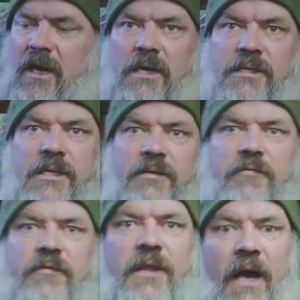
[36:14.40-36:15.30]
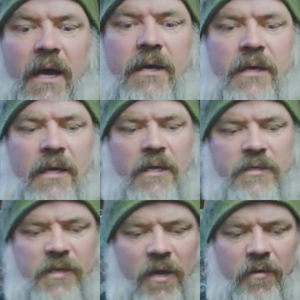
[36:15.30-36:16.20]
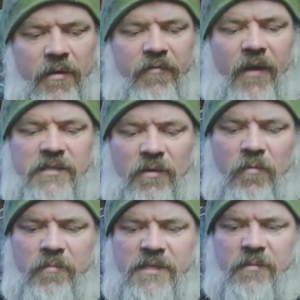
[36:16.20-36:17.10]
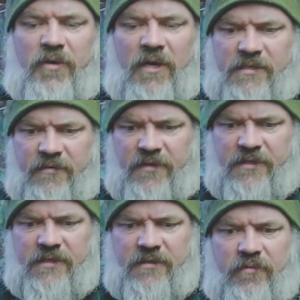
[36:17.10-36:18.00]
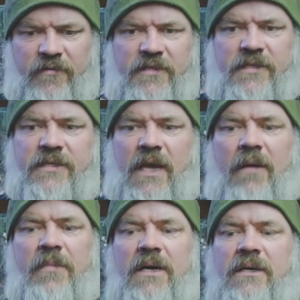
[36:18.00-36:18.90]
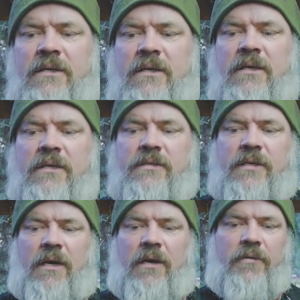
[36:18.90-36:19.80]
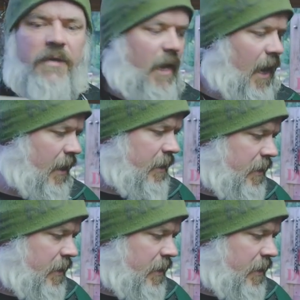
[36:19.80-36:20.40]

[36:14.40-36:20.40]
ideal for that. So in fact, I wouldn't be surprised if this is a riveter's hammer. So yeah,